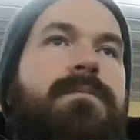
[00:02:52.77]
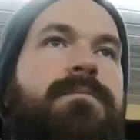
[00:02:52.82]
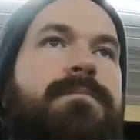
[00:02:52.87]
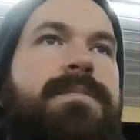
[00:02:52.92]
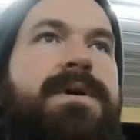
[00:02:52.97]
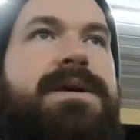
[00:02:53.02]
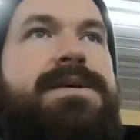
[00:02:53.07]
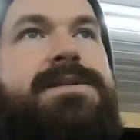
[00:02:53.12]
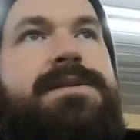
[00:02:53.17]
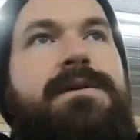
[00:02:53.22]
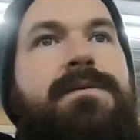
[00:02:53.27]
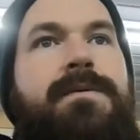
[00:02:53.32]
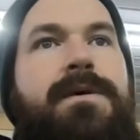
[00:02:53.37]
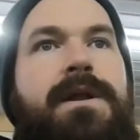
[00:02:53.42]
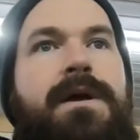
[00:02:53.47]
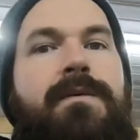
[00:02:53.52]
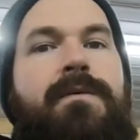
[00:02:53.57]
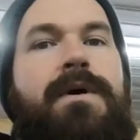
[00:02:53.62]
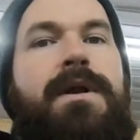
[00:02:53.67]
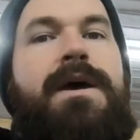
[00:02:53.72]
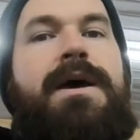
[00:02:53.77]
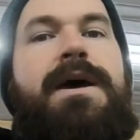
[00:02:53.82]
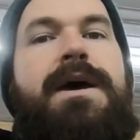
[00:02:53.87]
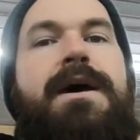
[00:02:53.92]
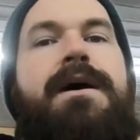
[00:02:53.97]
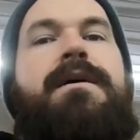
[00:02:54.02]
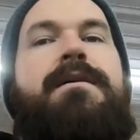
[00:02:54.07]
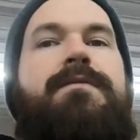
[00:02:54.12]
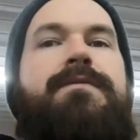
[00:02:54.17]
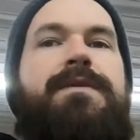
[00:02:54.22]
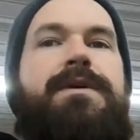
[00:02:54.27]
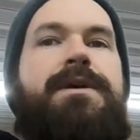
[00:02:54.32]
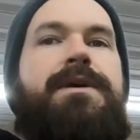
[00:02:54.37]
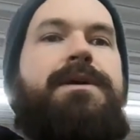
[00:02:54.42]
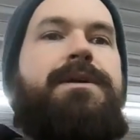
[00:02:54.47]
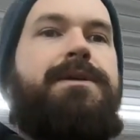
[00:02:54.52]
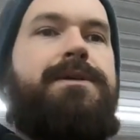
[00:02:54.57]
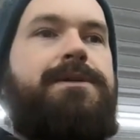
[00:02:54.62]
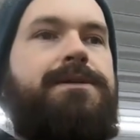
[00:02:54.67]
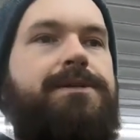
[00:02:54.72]
basically what I wanna have
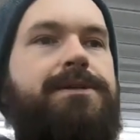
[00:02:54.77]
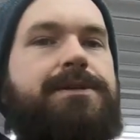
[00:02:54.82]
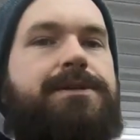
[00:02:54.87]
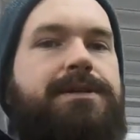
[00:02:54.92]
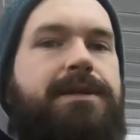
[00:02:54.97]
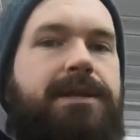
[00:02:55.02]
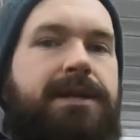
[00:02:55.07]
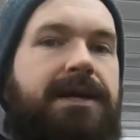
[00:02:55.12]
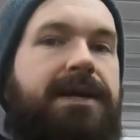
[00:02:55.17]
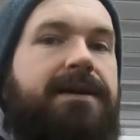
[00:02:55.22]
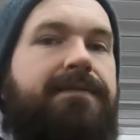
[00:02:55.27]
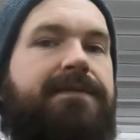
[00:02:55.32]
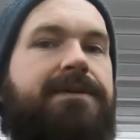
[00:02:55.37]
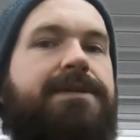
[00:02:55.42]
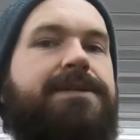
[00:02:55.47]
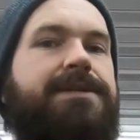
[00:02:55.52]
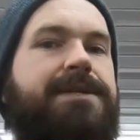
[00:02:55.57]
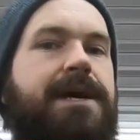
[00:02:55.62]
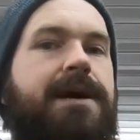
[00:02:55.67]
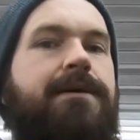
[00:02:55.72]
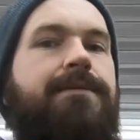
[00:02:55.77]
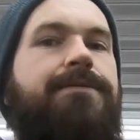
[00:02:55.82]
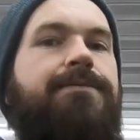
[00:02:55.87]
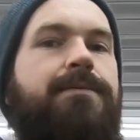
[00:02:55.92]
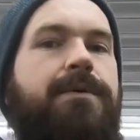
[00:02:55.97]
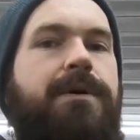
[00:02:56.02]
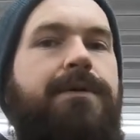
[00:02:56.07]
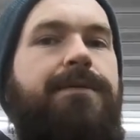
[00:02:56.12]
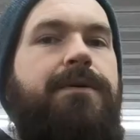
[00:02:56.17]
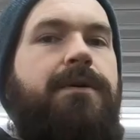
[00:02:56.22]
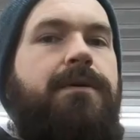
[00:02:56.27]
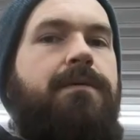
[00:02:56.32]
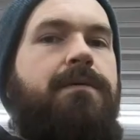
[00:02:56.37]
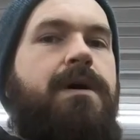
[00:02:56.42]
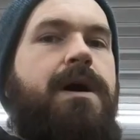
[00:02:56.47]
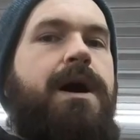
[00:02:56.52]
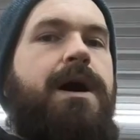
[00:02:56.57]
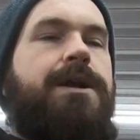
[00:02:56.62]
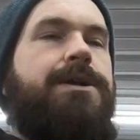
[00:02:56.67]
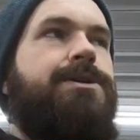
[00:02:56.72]
is just an even sound throughout the
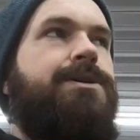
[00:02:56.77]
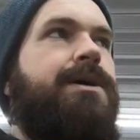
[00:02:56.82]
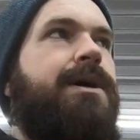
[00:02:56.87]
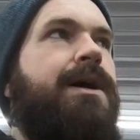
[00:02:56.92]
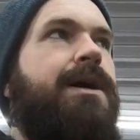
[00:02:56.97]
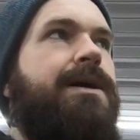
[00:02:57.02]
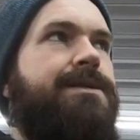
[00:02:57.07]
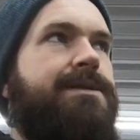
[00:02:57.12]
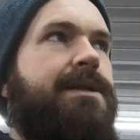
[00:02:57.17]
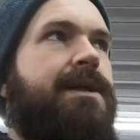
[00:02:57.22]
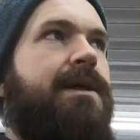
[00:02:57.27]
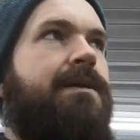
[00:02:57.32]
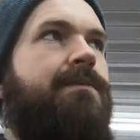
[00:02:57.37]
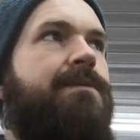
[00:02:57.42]
garage as an end